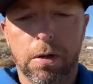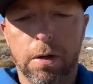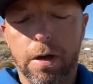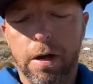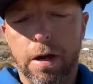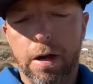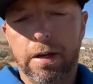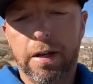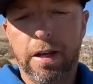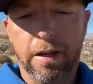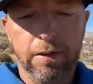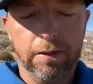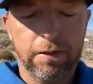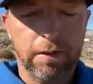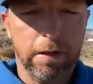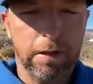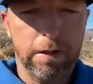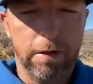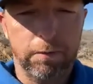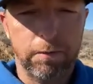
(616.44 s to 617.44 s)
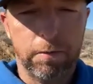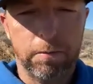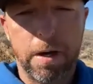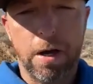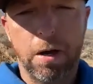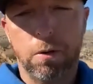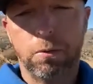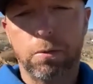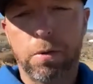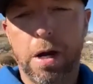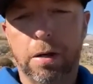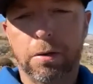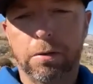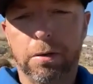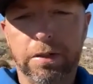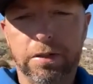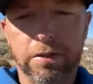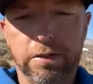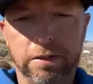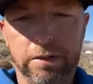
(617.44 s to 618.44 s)
I can't say enough about rack
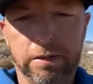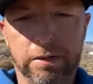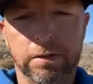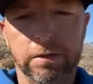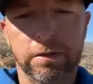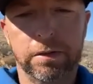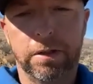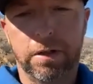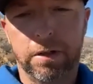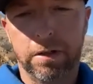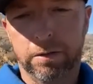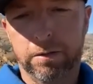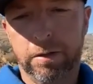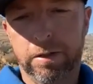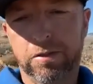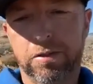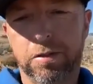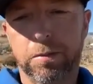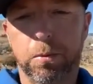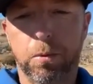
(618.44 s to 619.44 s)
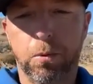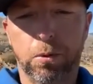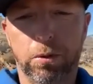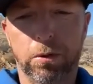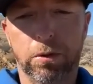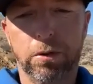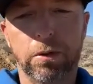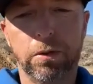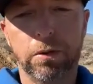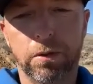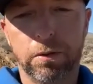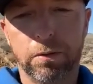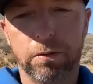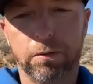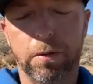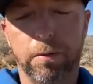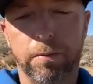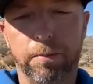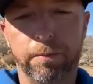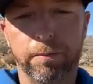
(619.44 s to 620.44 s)
racing and all the great support
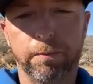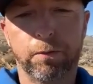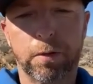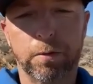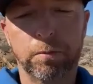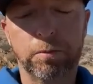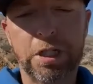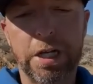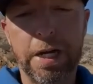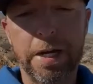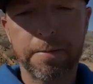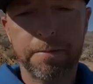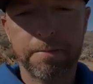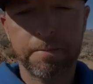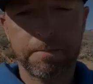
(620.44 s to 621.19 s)
from Jay.